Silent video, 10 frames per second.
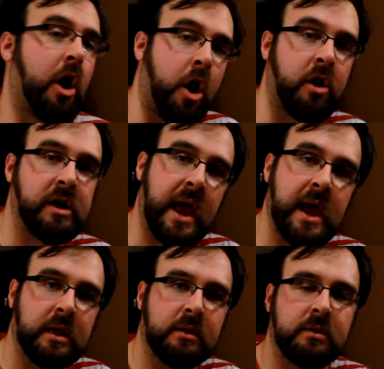
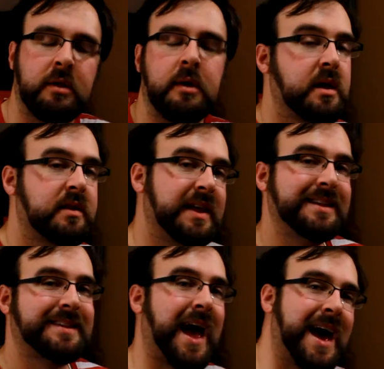RNAs.
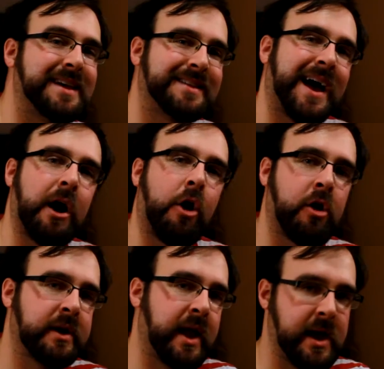These
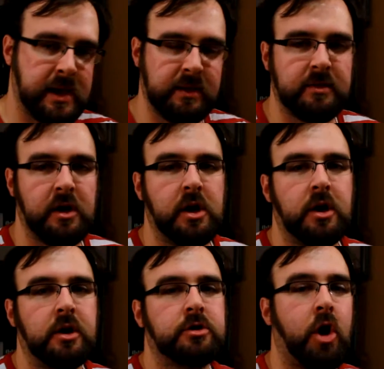siRNAs
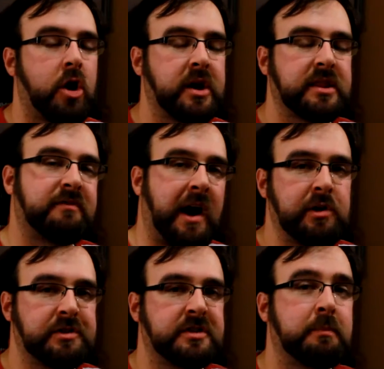target the
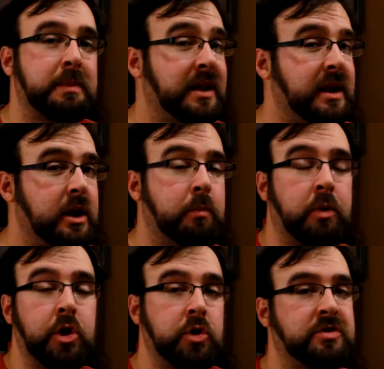virus's ability to
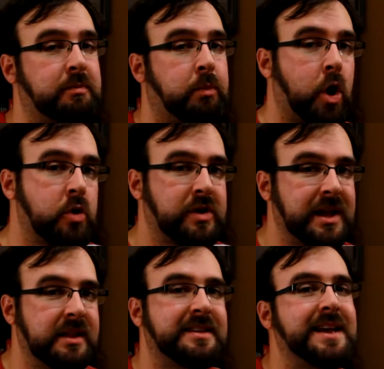produce
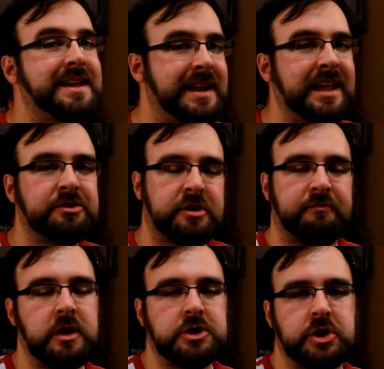proteins it needs to
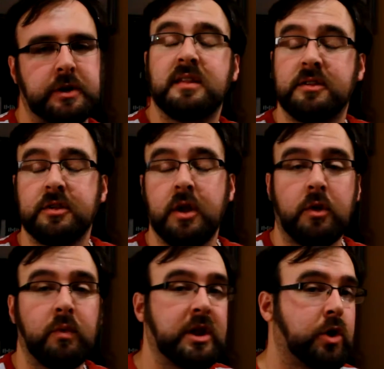function. This is
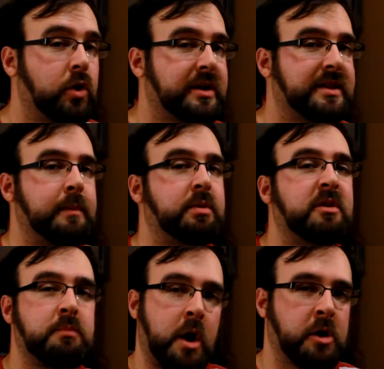another really cool example
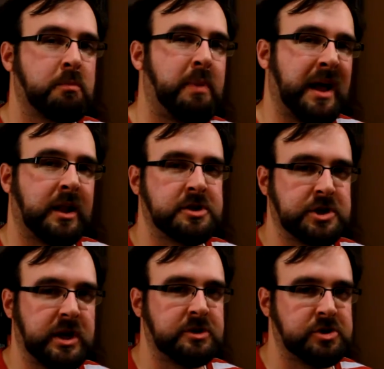of modern
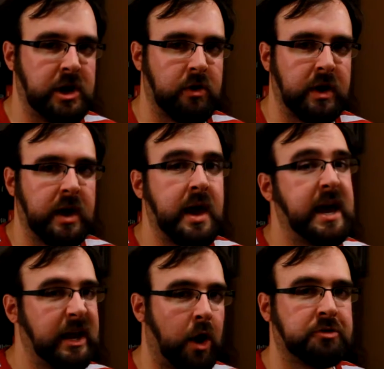biological engineering.
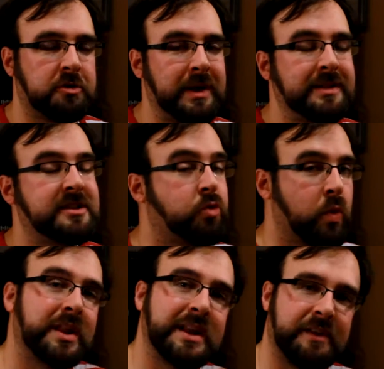It also means it's
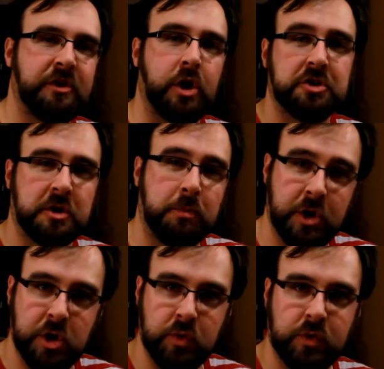really difficult to
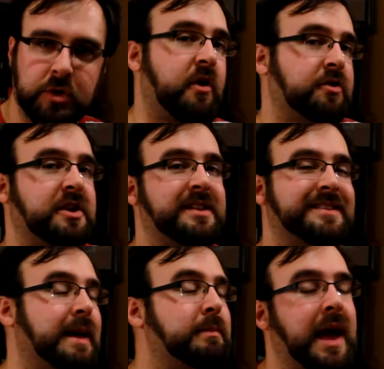produce. It falls into the
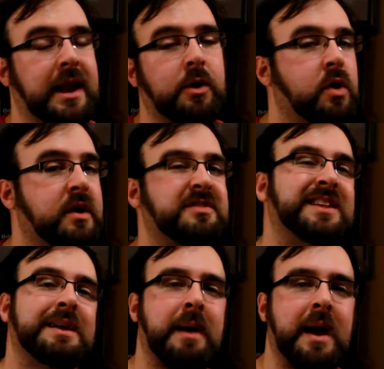same category of
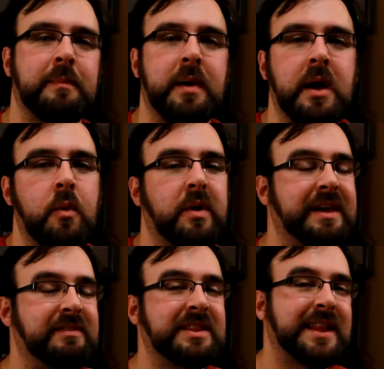ZMapp with
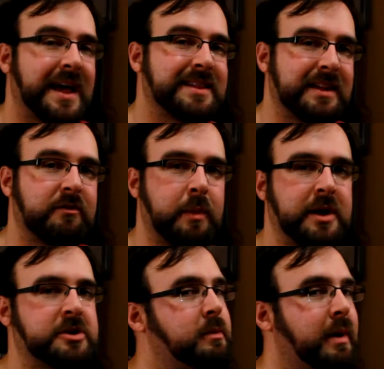even less
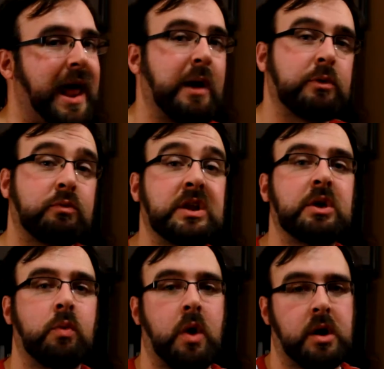information about how it
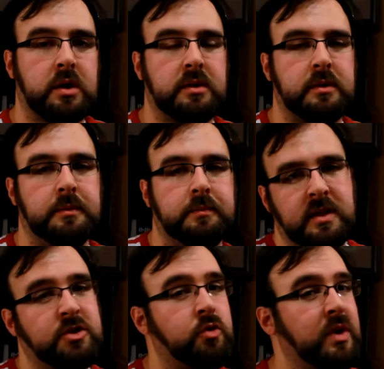really works.
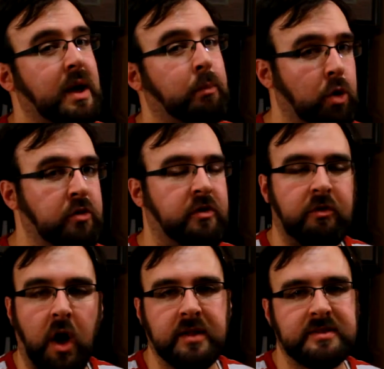This is really a proof of
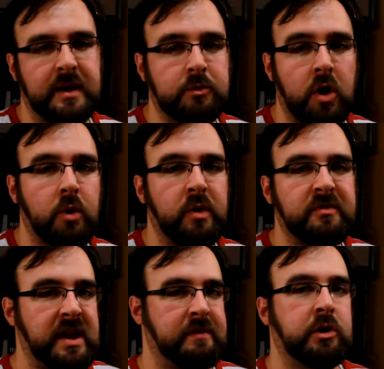concept drug.
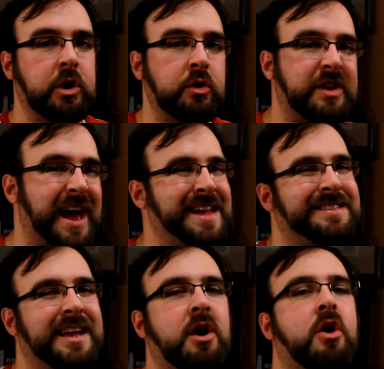We've never used
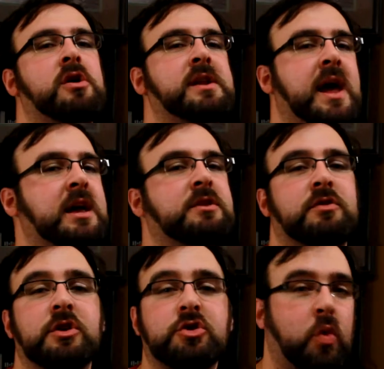siRNAs
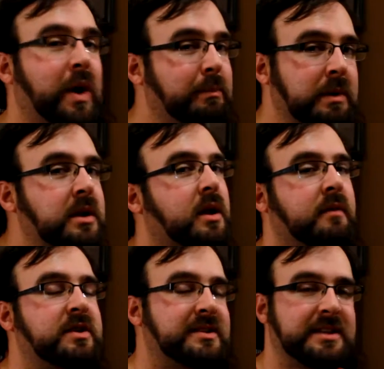for the treatment
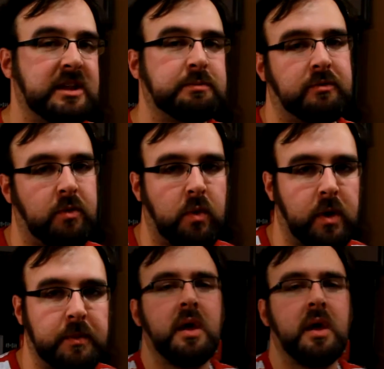of a disease before.